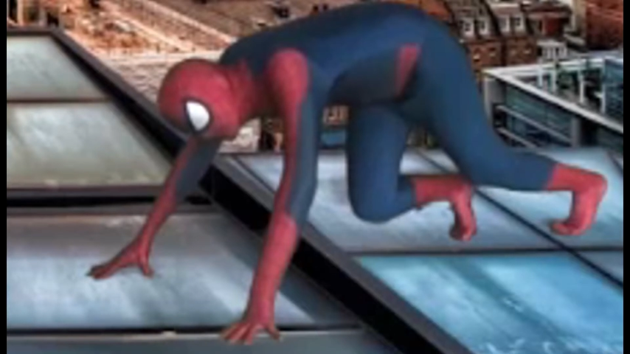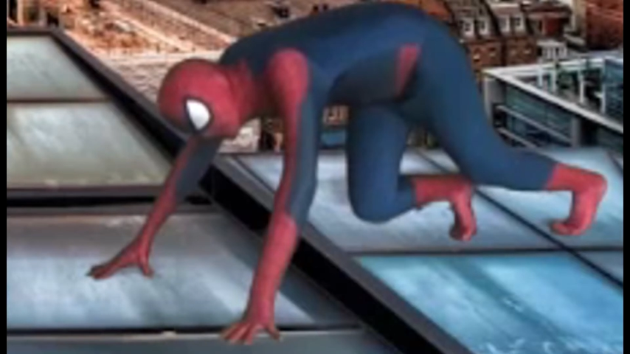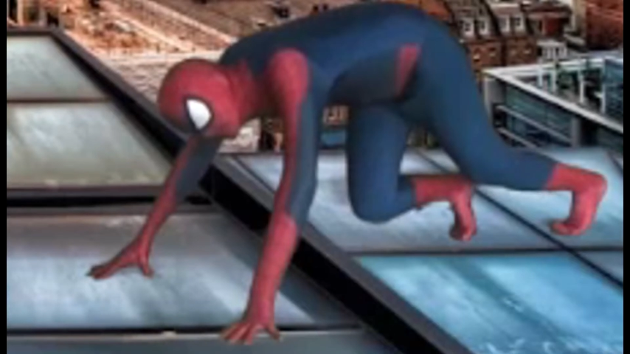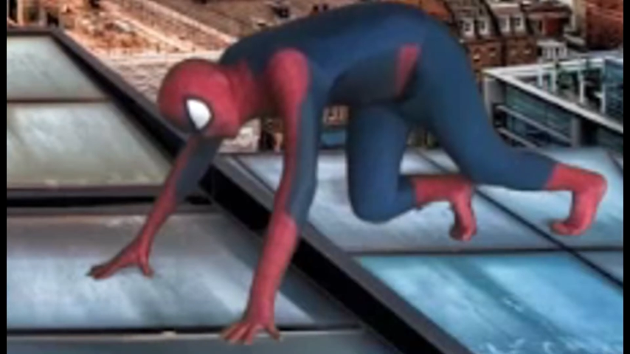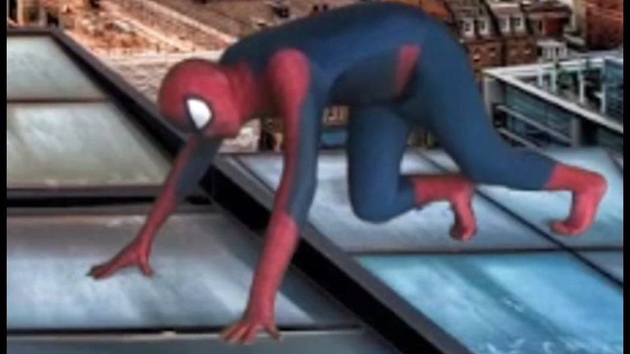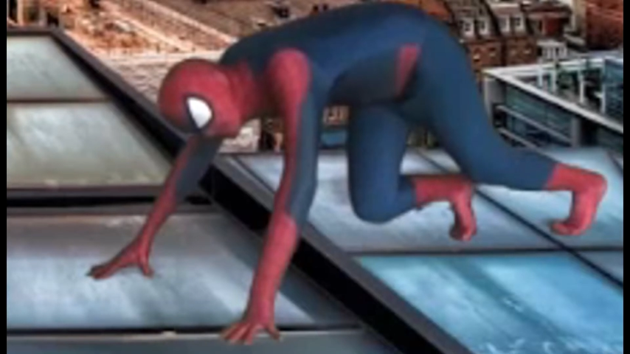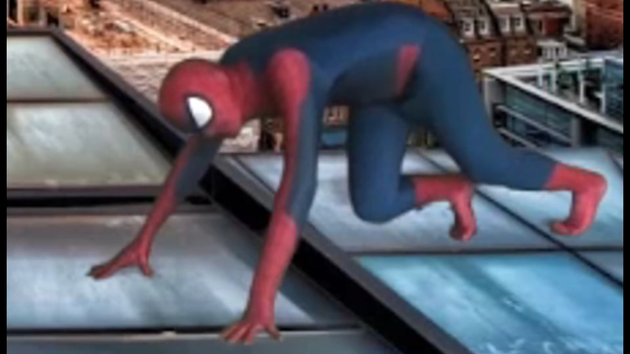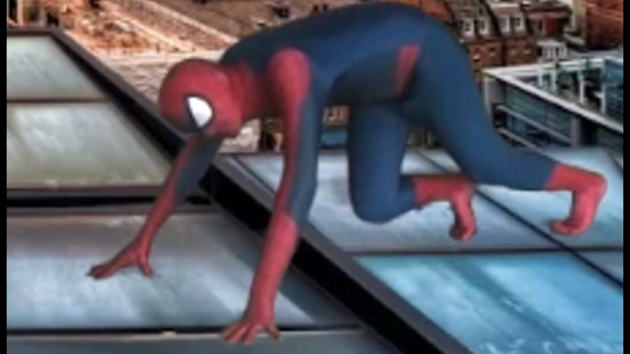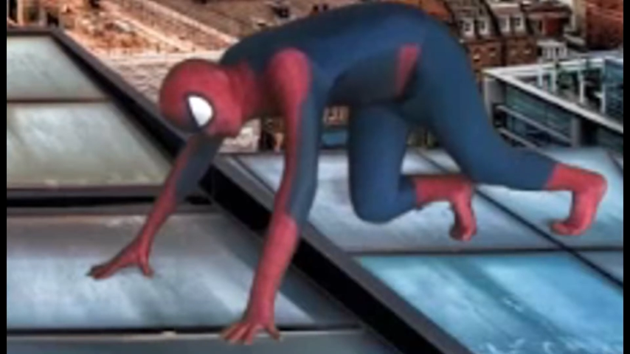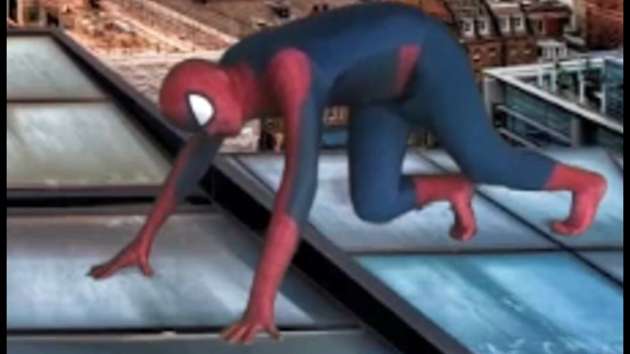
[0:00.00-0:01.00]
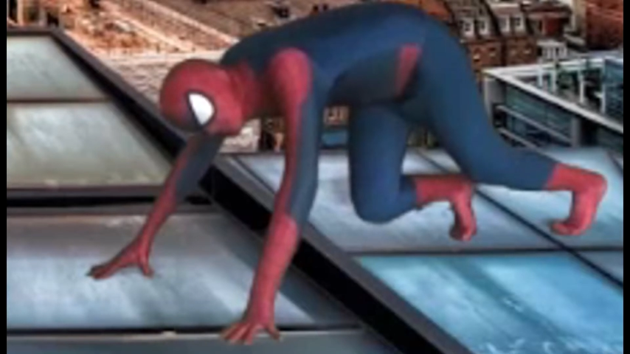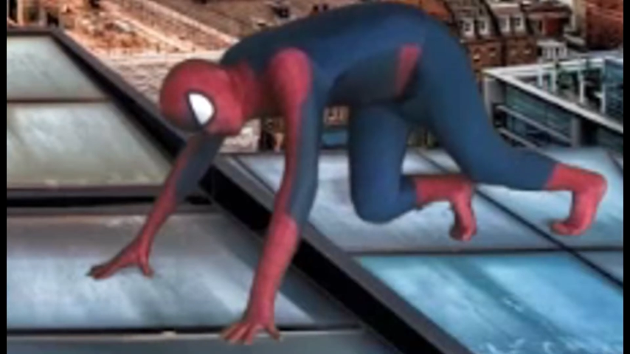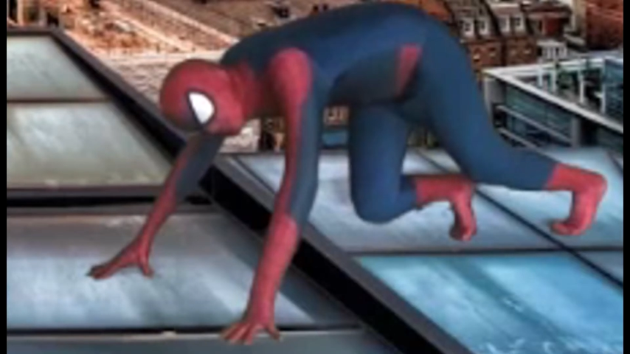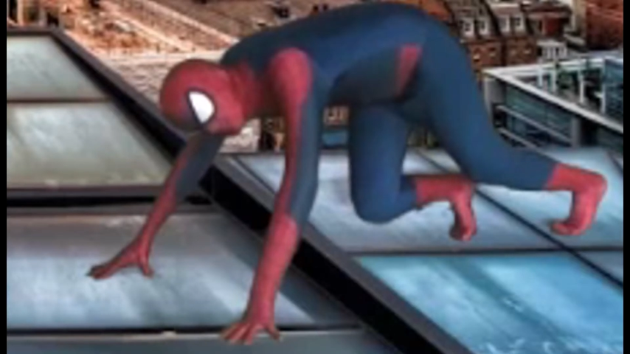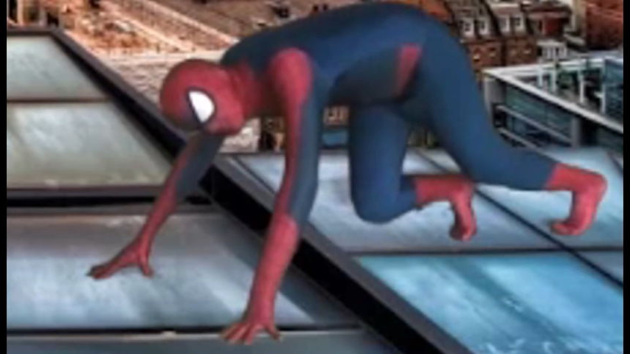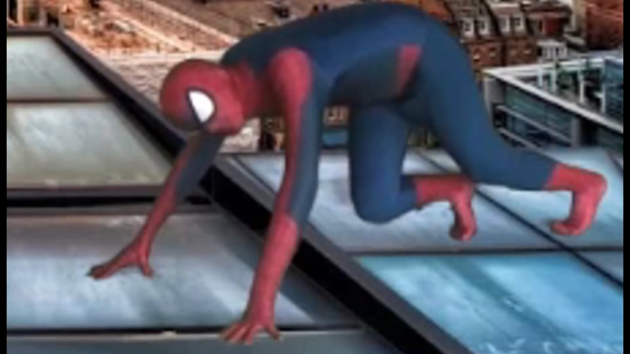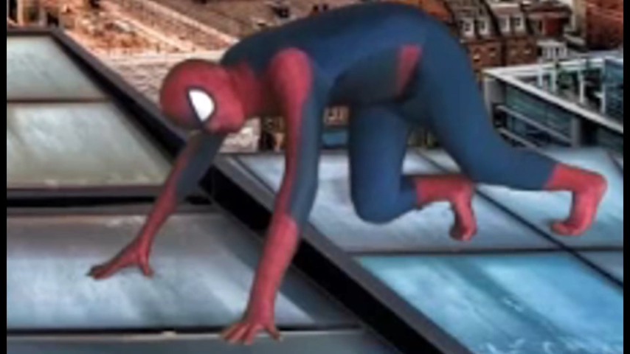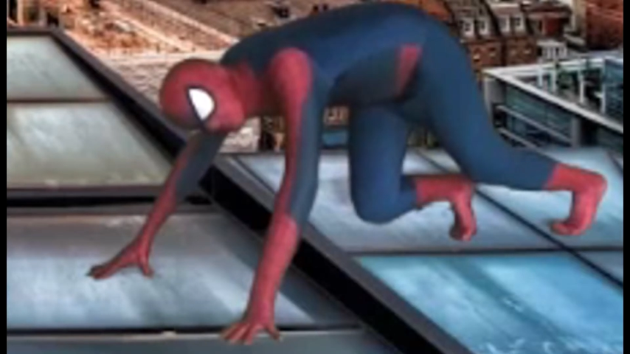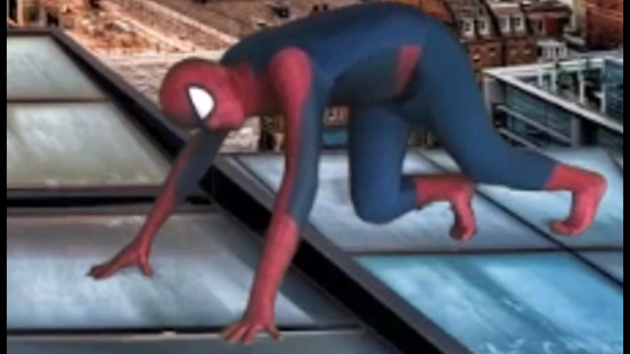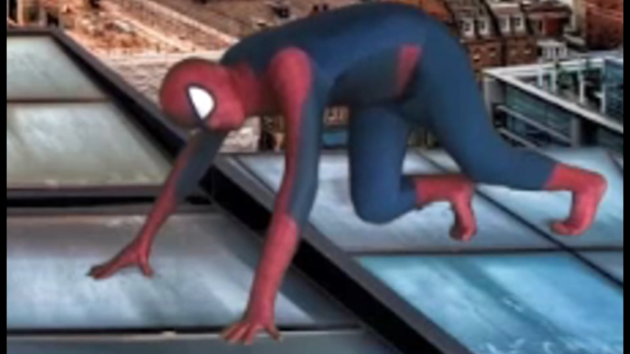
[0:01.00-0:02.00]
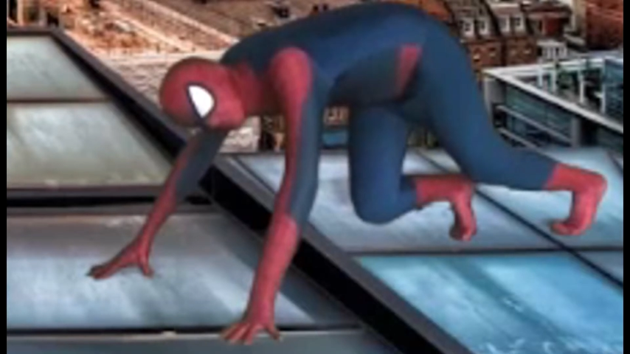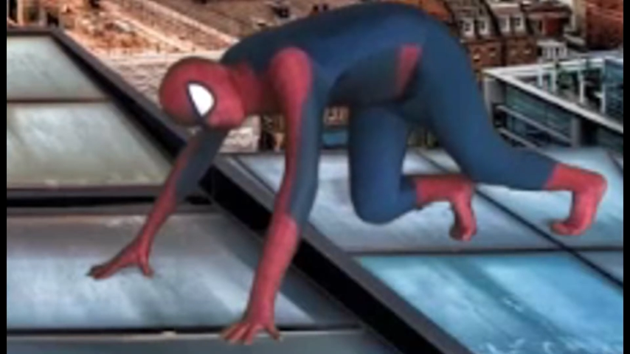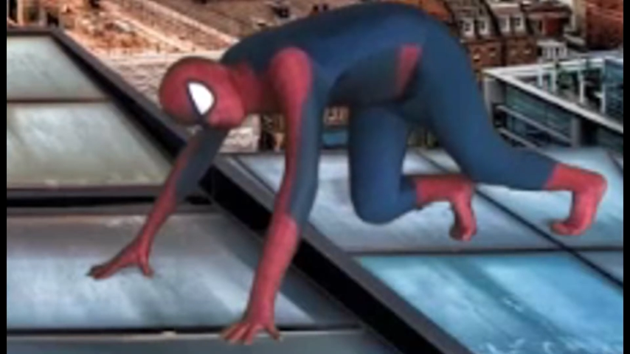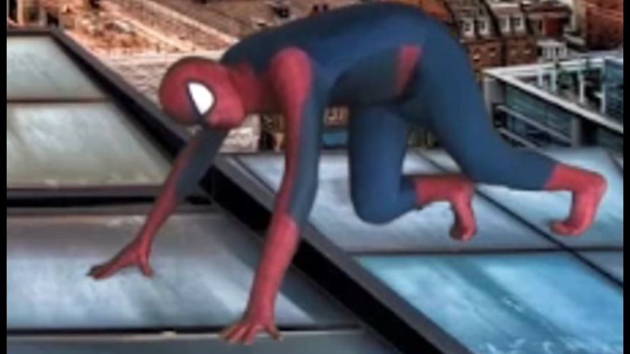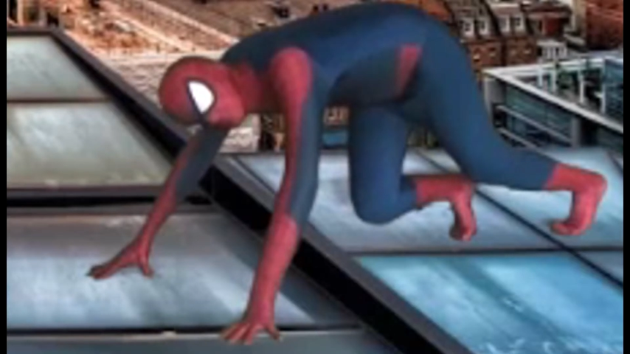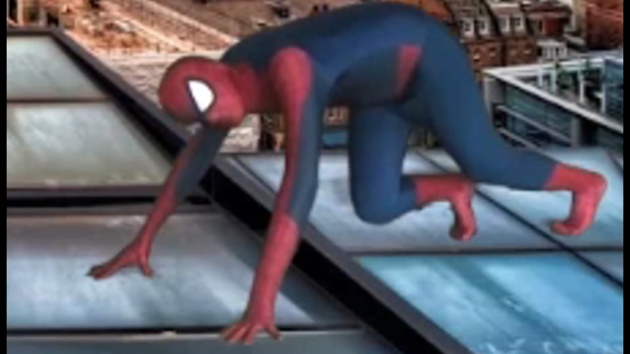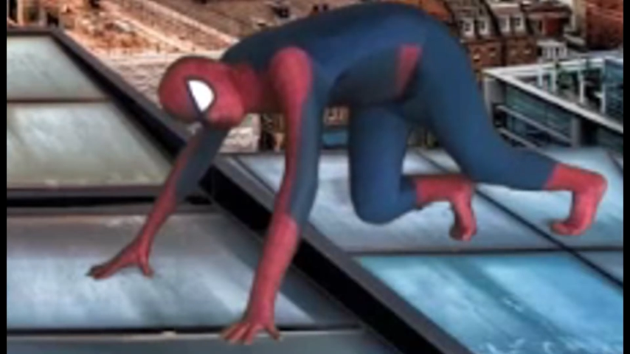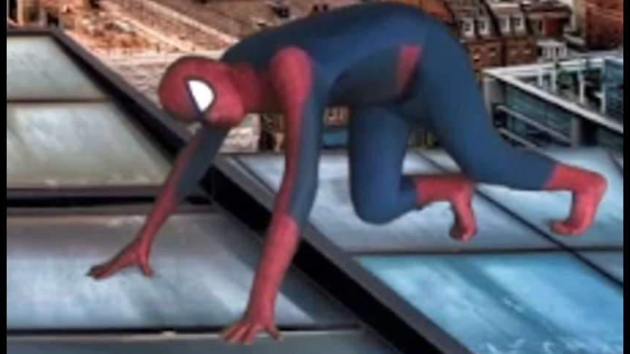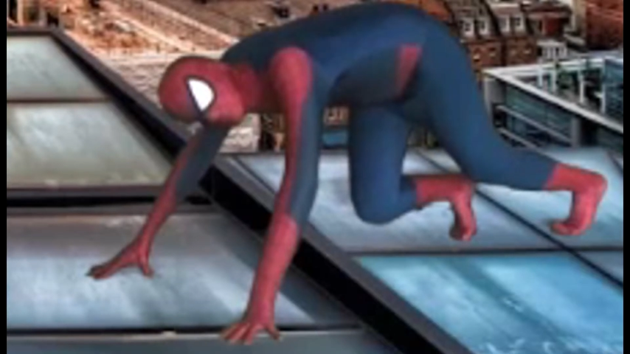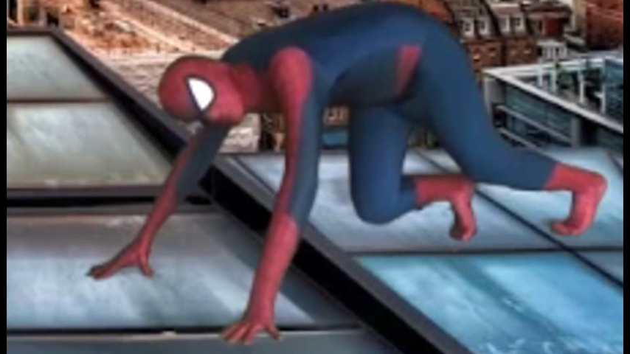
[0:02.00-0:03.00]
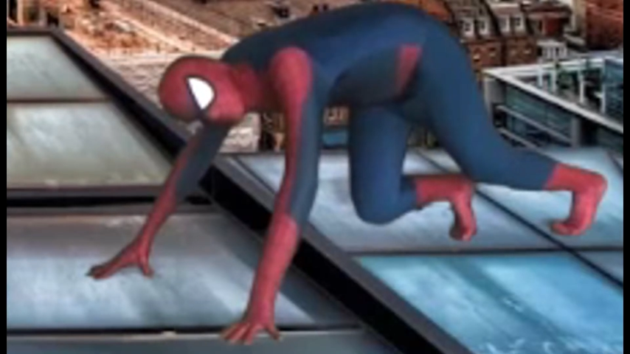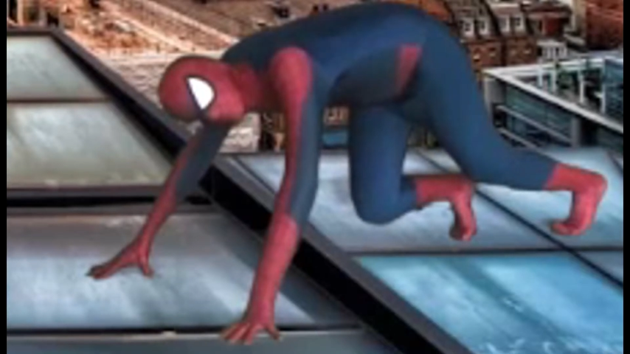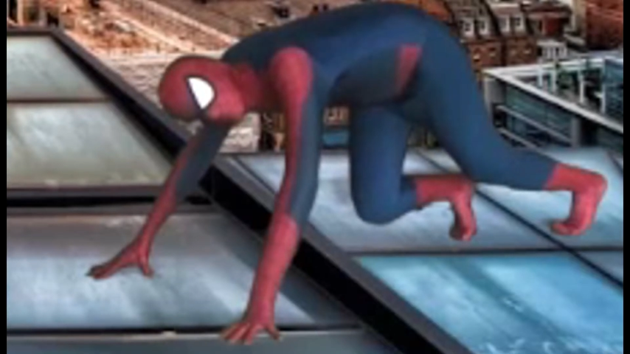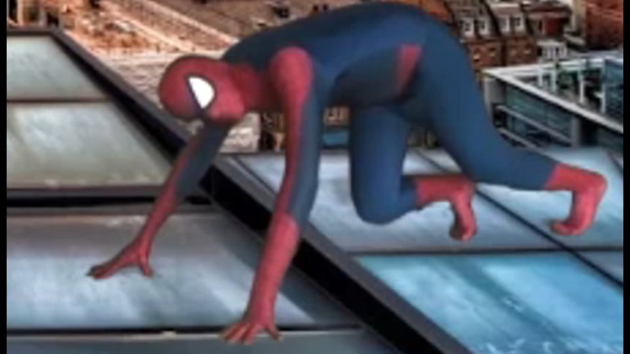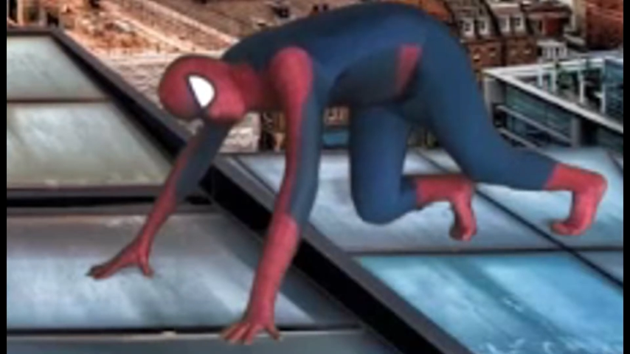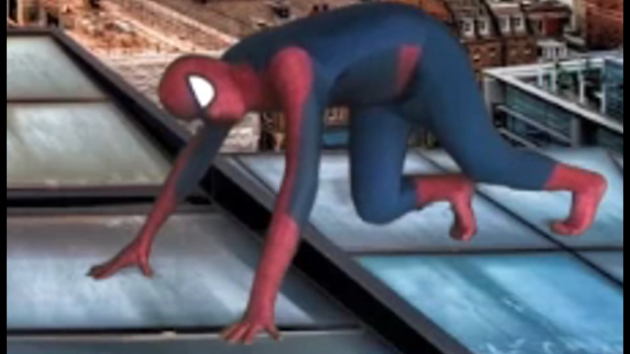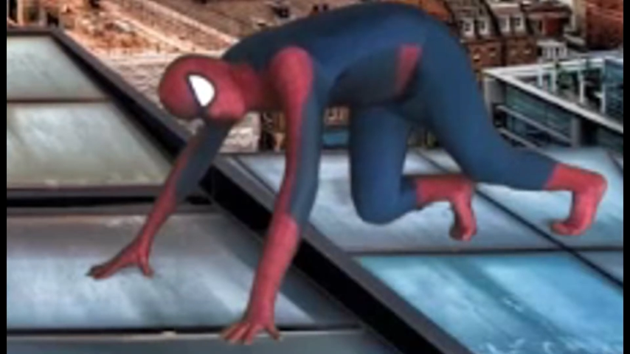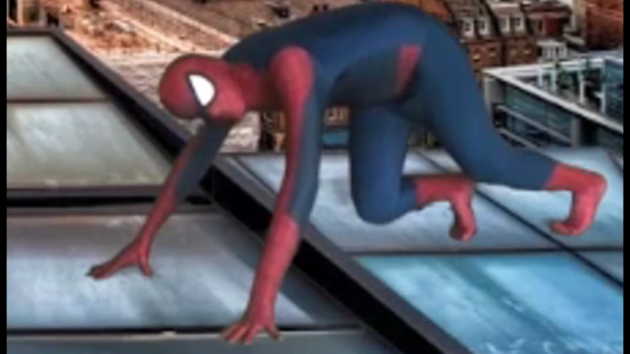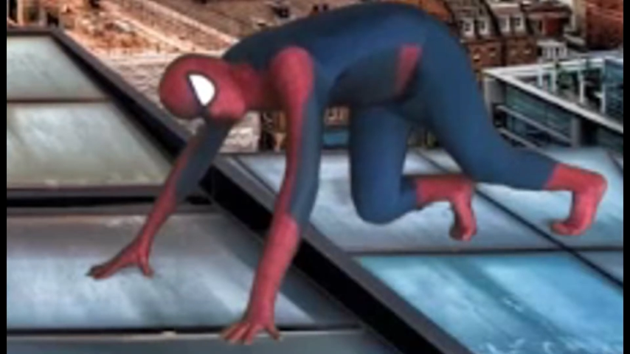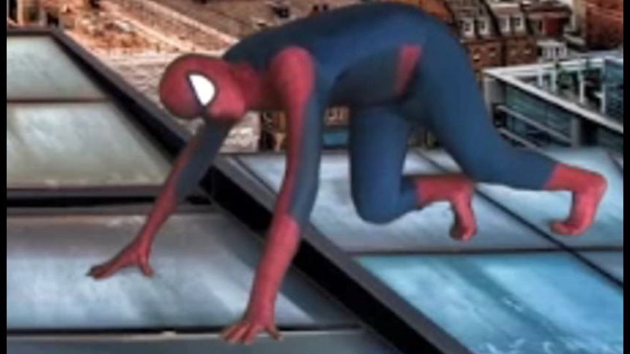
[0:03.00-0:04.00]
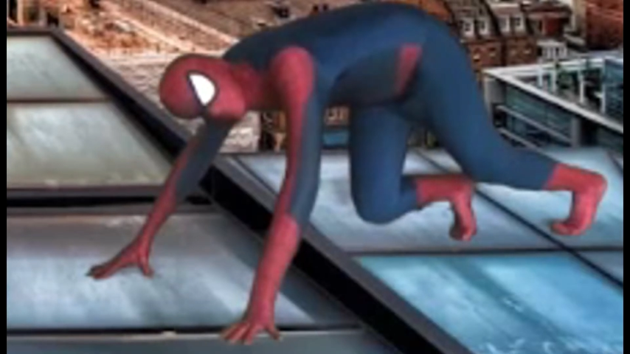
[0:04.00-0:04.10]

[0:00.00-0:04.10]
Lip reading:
[unreadable: no face in view]